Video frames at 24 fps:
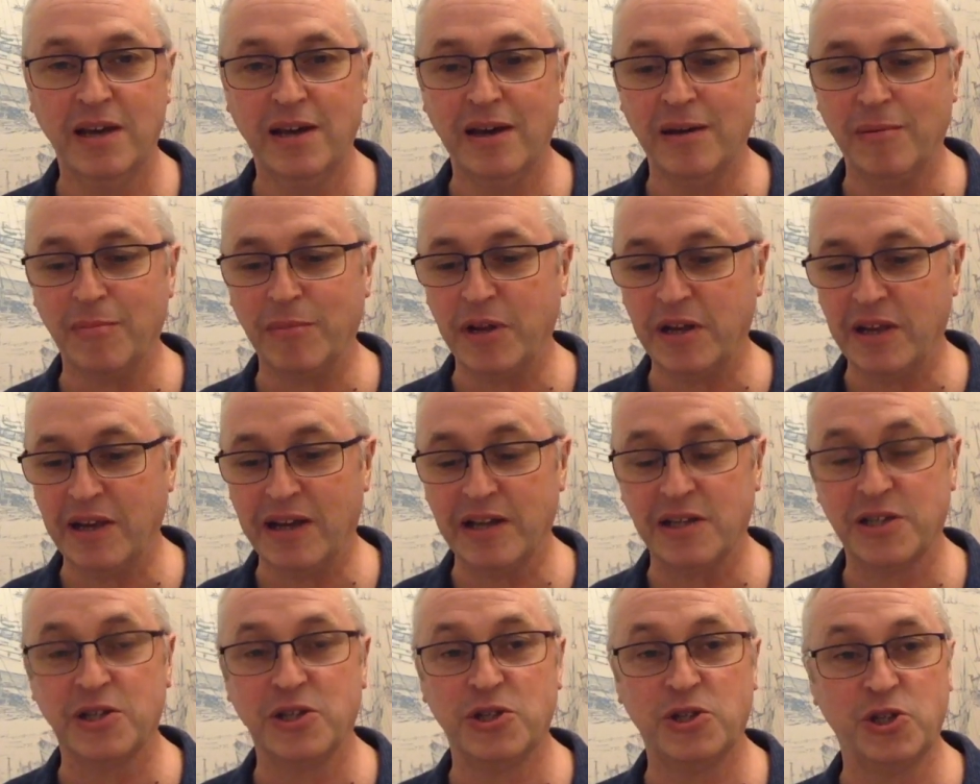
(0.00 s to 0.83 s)
I mean,
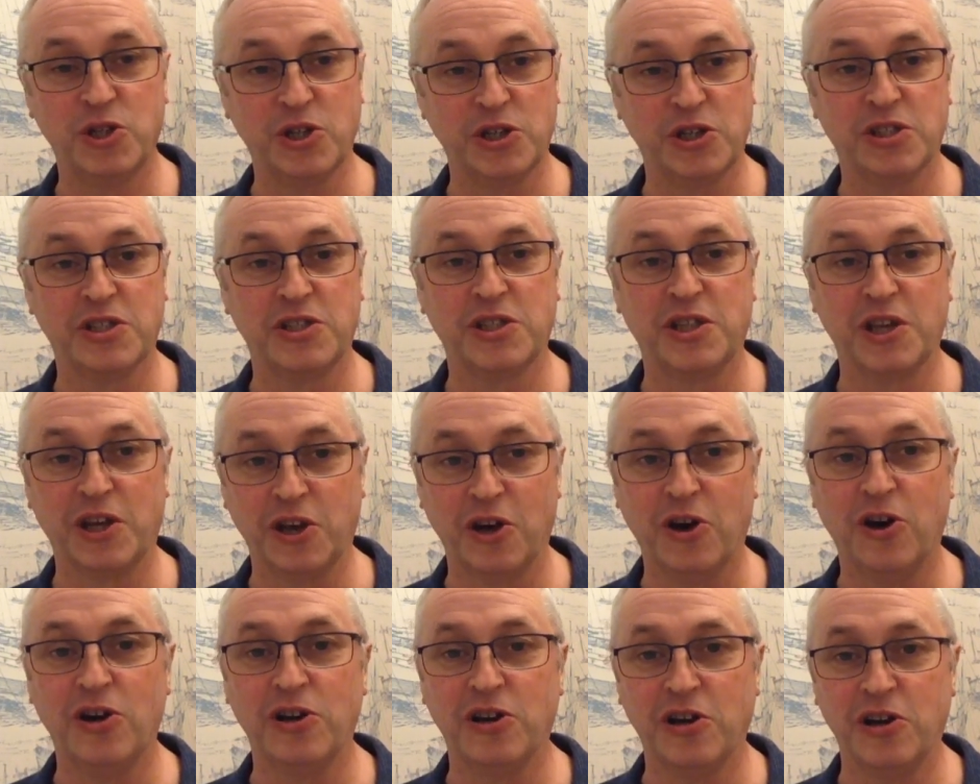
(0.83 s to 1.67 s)
that's just the
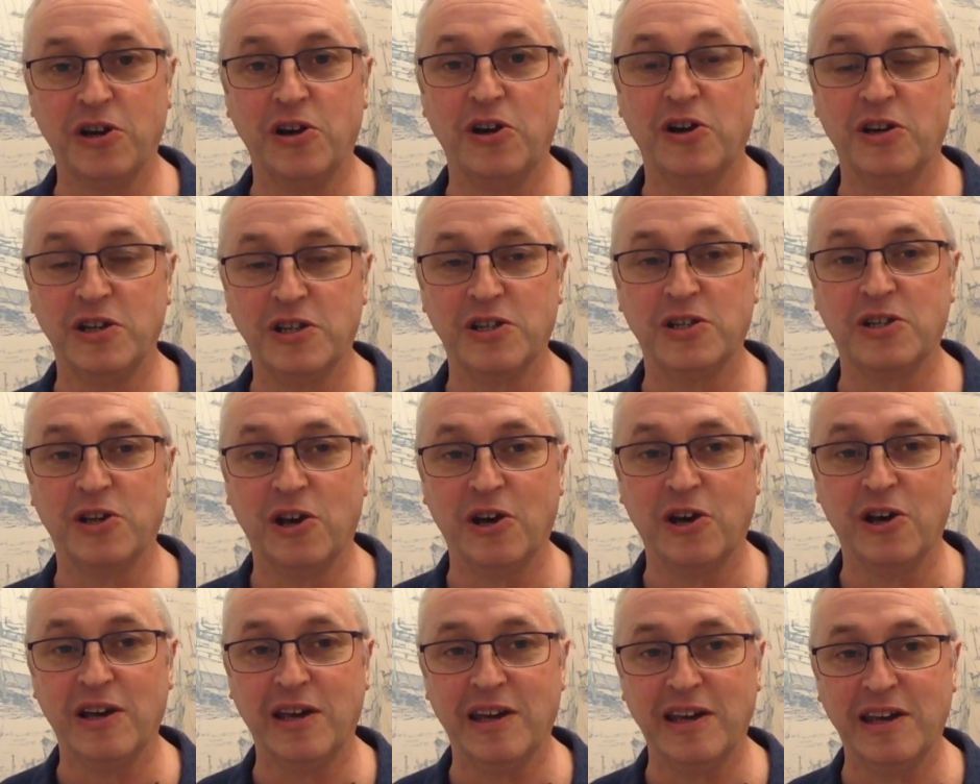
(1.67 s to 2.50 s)
kind of nice
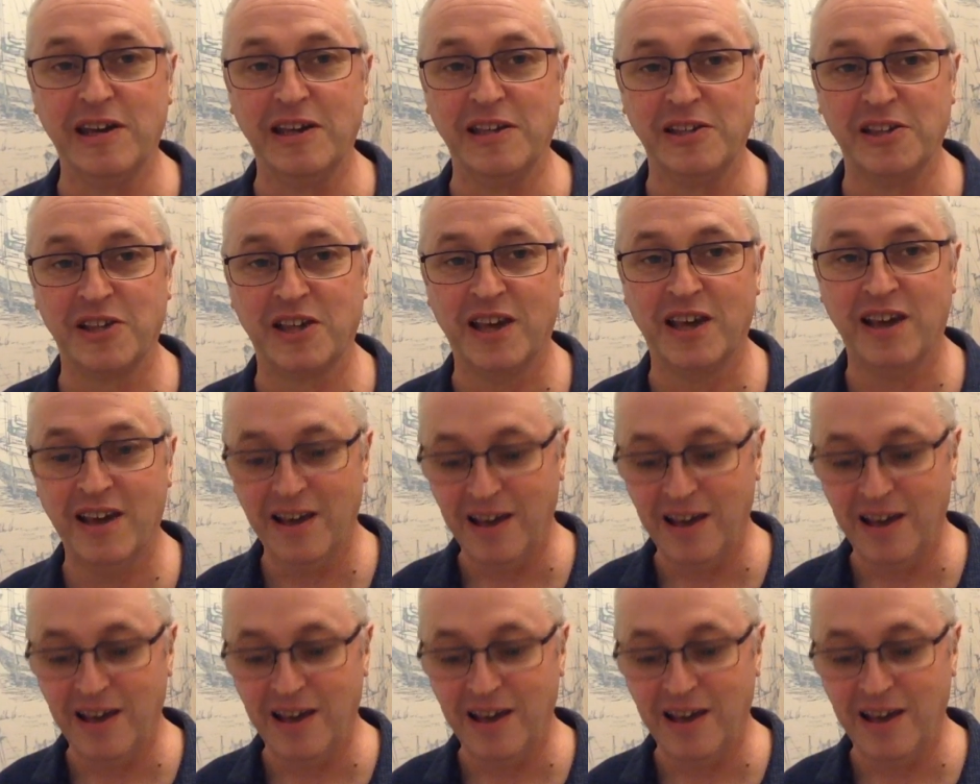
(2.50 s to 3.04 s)
guy he is.